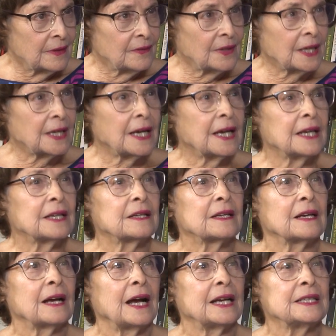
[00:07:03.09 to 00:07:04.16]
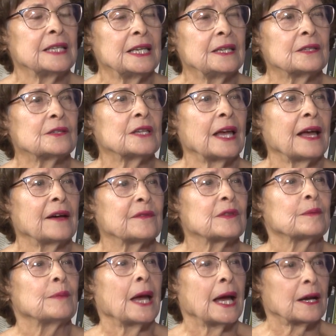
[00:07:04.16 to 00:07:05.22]
that I needed to have
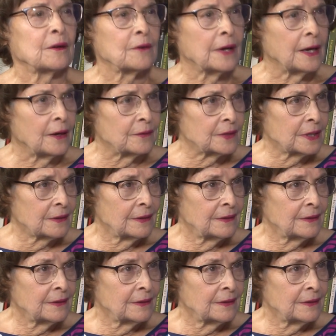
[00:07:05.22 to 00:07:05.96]
the background.